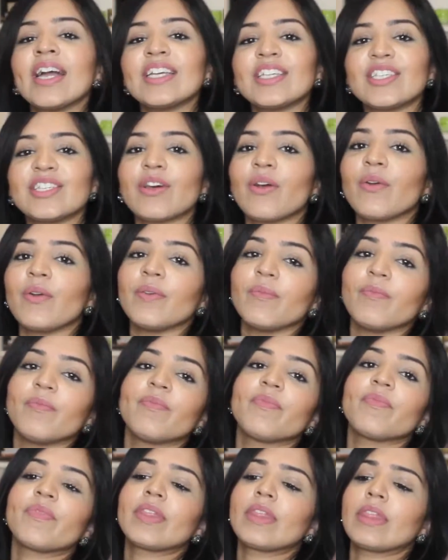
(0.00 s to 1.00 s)
So
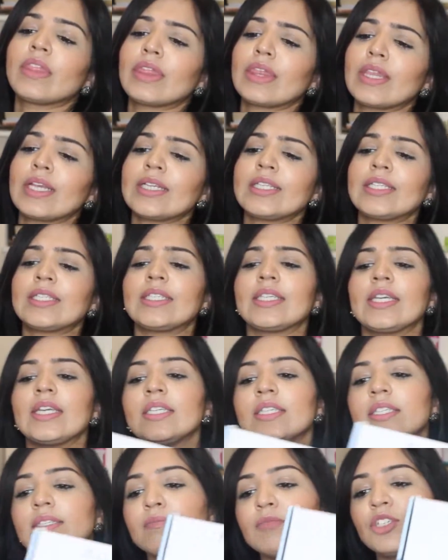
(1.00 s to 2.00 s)
this
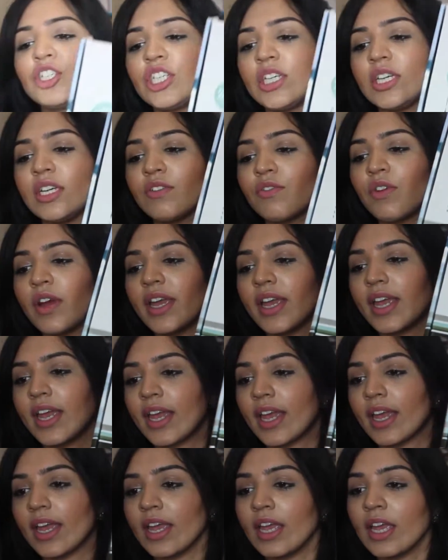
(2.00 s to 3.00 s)
is the machine right
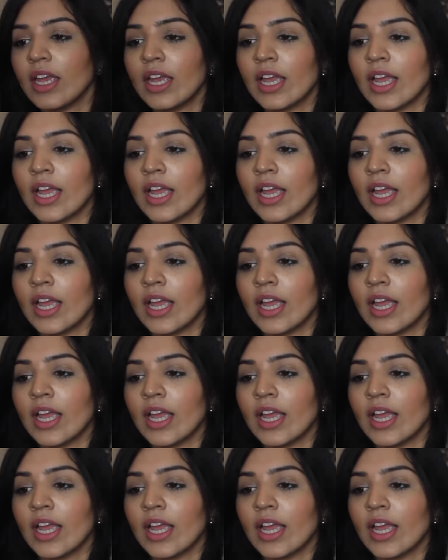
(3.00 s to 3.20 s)
here.